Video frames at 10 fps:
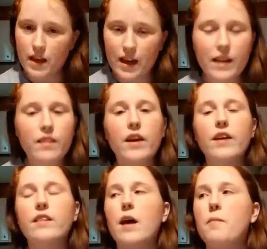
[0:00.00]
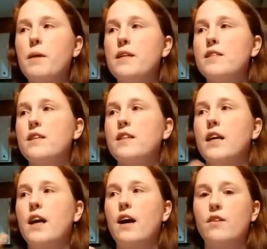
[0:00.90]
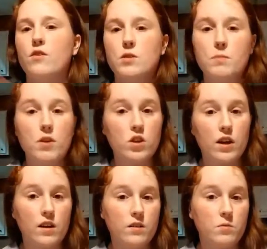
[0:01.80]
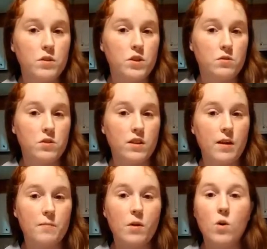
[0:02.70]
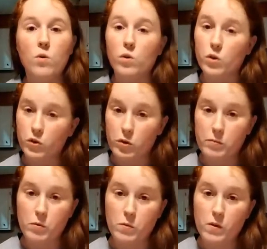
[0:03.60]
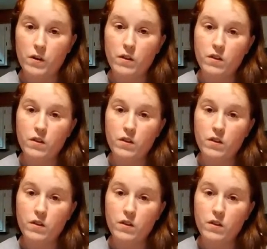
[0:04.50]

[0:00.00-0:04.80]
anything that basically either a small child would do to them or a groomer would.